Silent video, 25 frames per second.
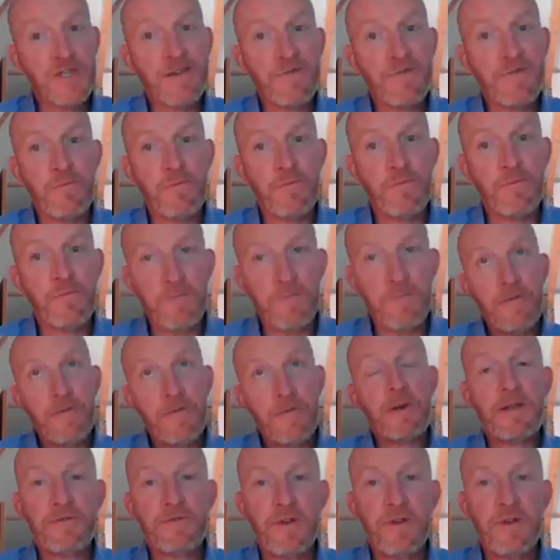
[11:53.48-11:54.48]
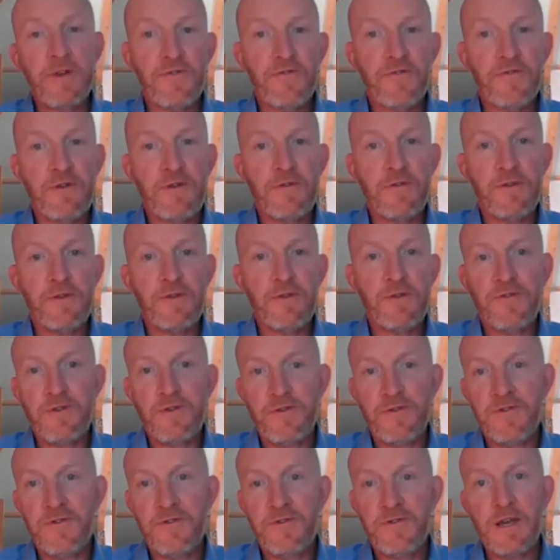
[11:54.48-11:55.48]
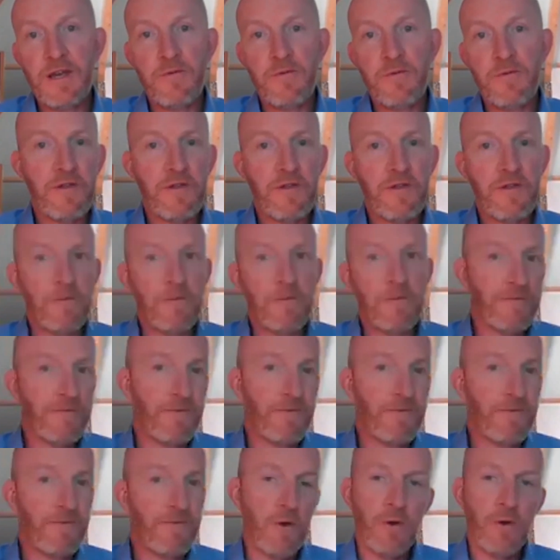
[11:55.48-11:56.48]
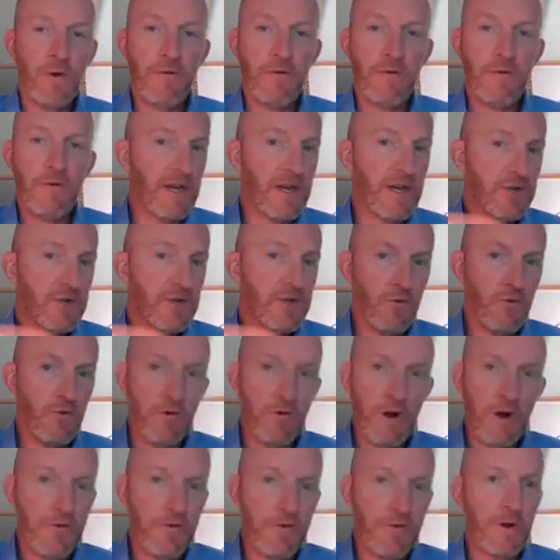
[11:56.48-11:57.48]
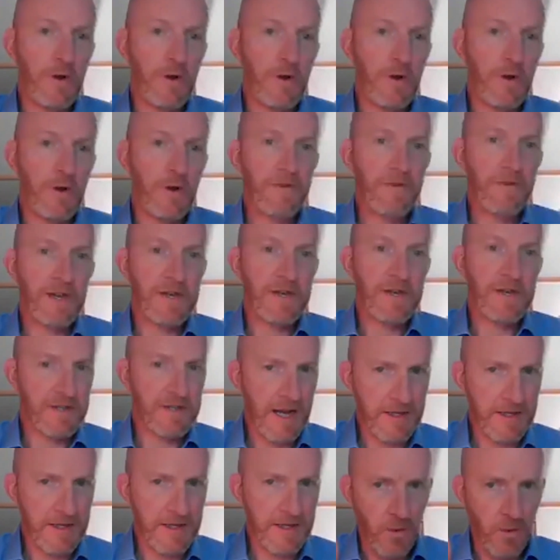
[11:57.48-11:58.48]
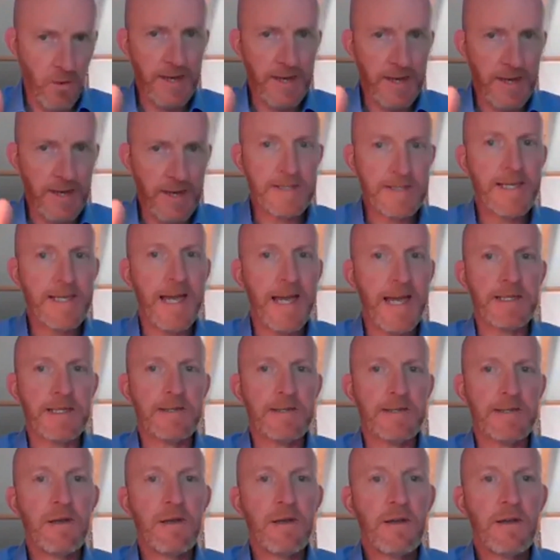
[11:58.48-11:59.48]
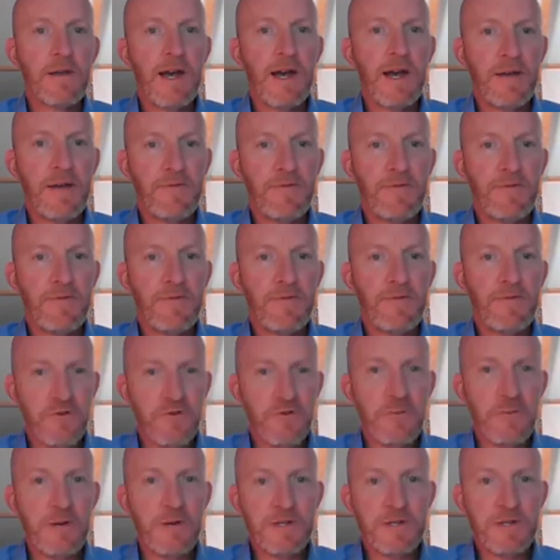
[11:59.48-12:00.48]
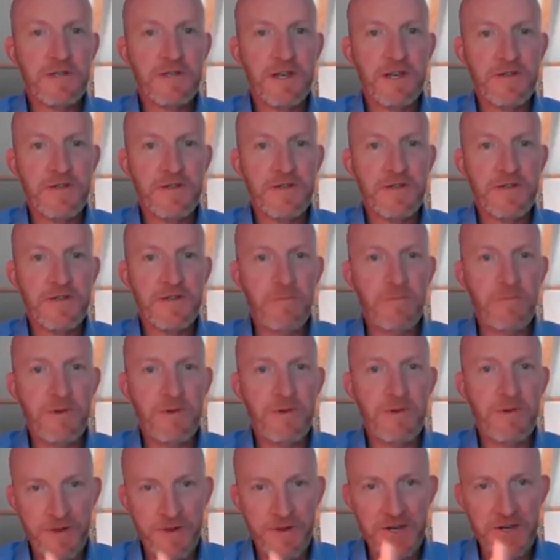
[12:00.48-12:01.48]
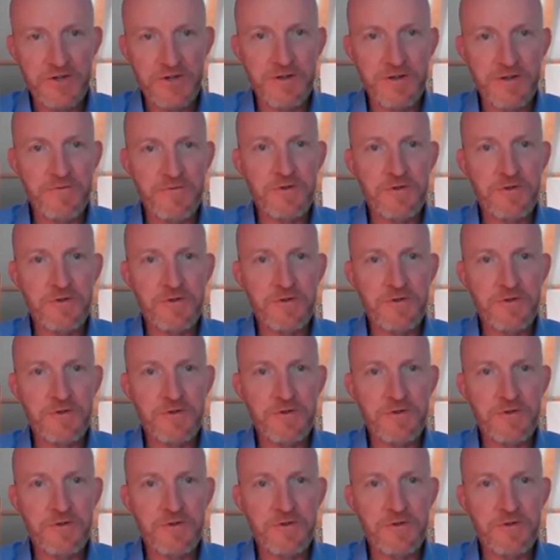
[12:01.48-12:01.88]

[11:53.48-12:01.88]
everybody that does the studying, whether it be for our qualification or other qualification, that's quite intense. If you don't mind me saying so, maybe a reflection of